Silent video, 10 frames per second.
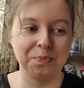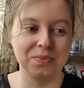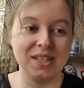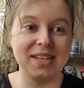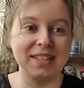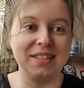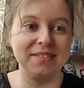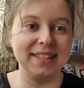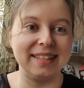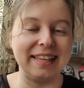this
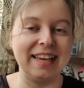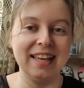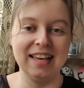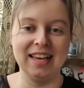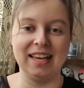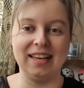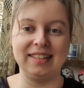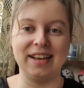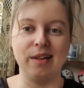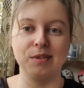activity
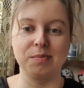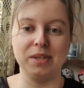it helps